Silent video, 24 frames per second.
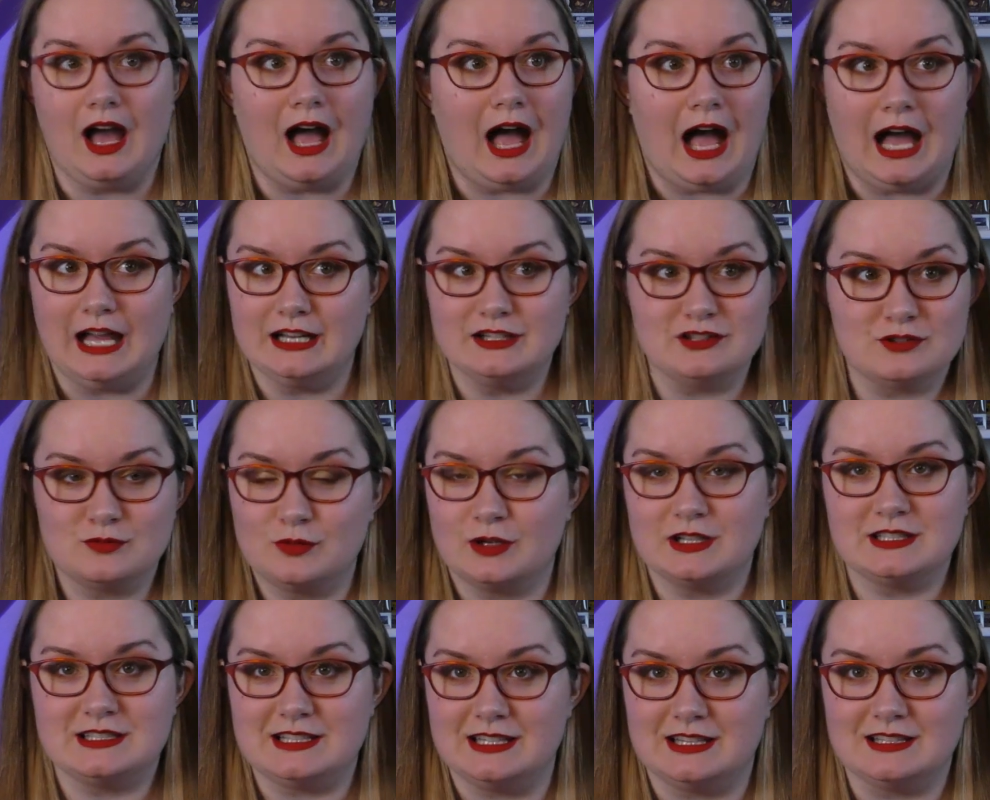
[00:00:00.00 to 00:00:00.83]
I just
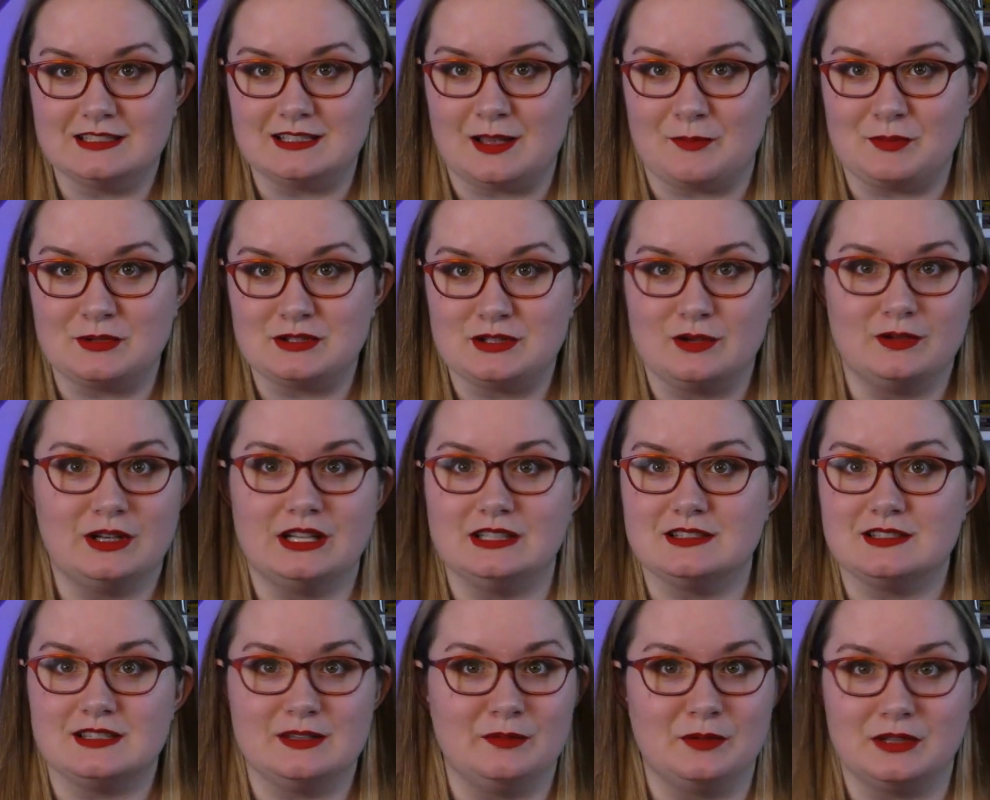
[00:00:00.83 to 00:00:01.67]
want to see this episode
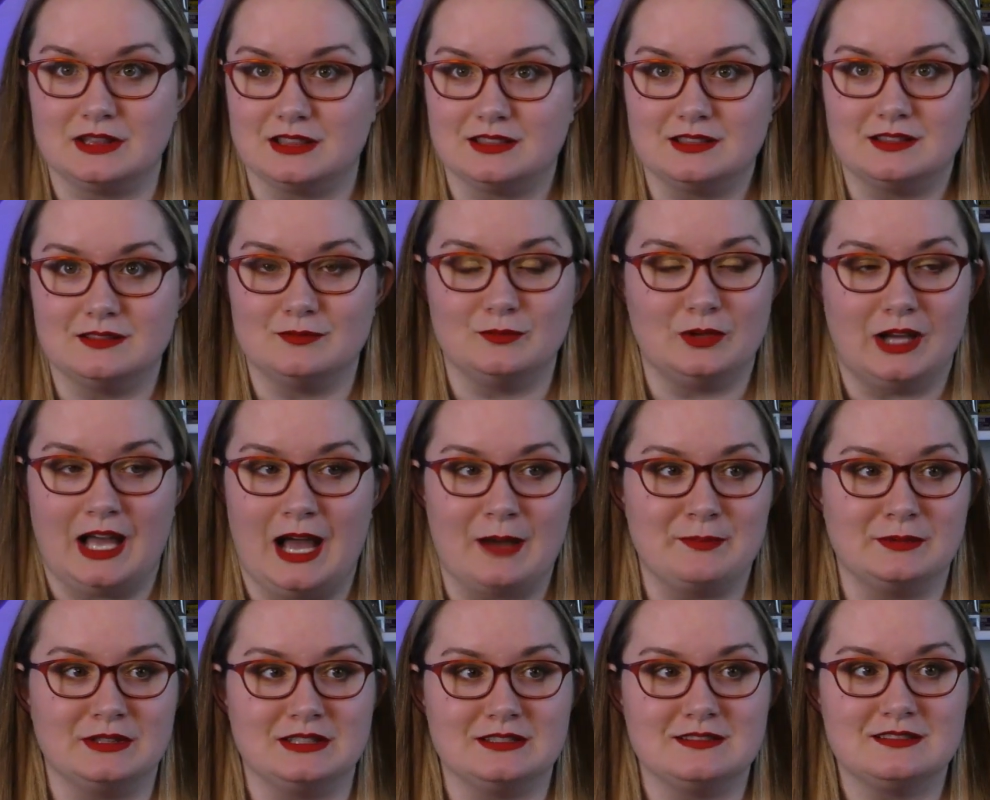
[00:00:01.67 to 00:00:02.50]
and see what, what
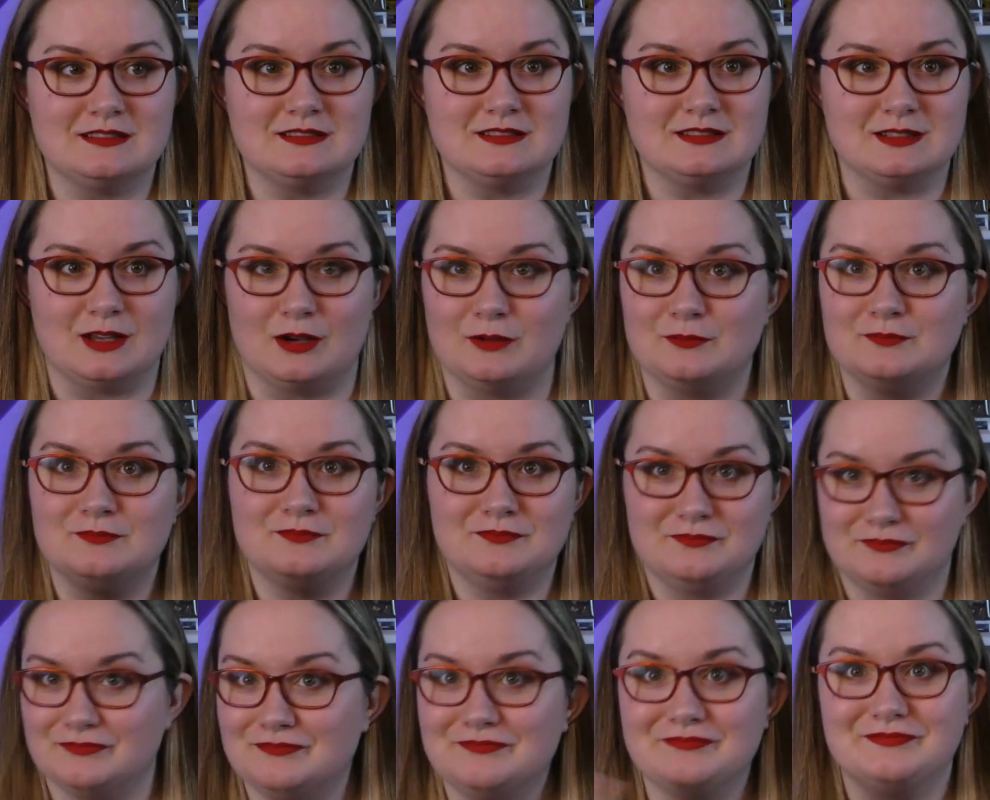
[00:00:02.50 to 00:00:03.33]
happens. So
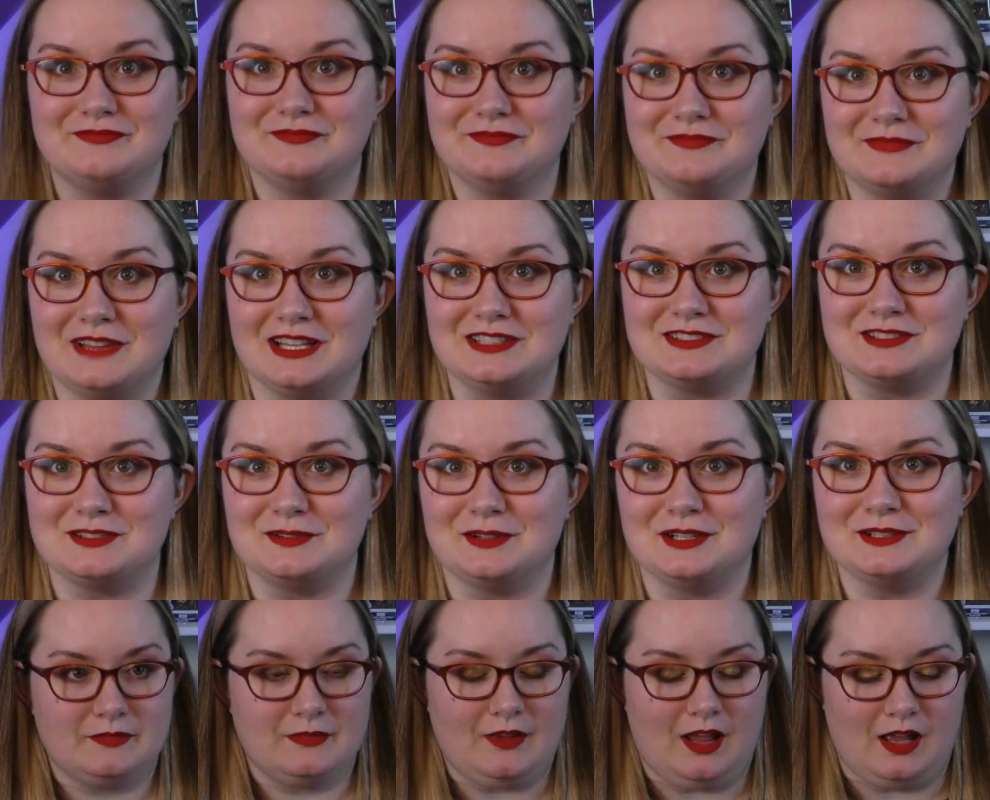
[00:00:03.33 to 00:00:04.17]
let's do
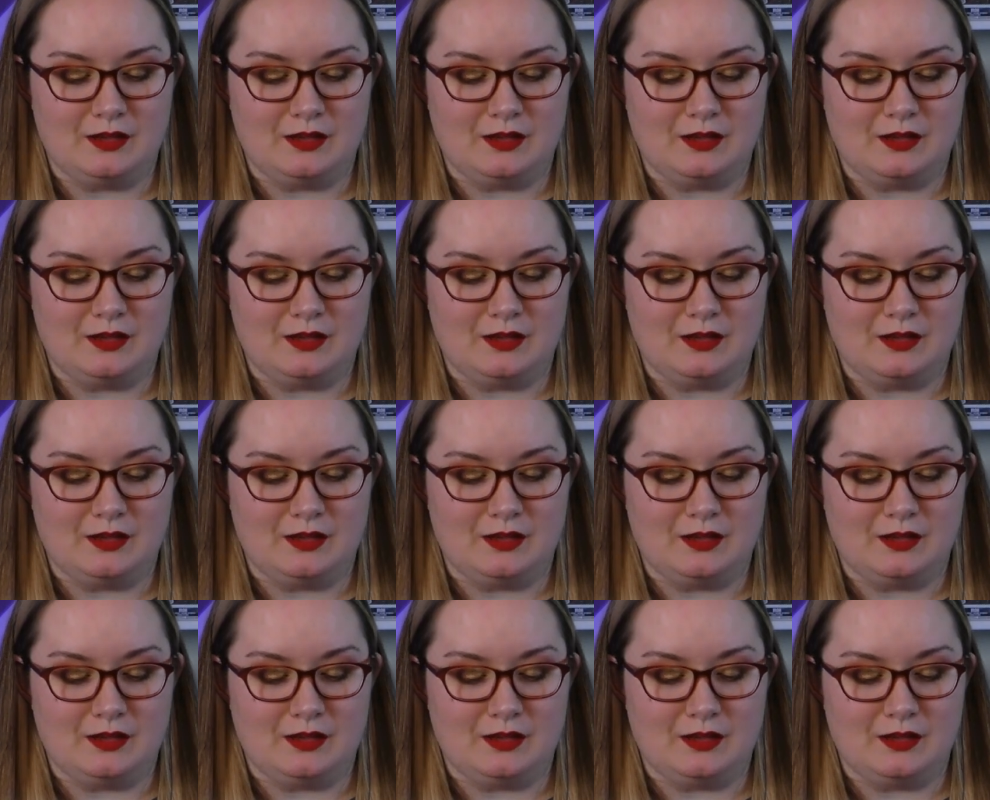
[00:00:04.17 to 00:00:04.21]
it.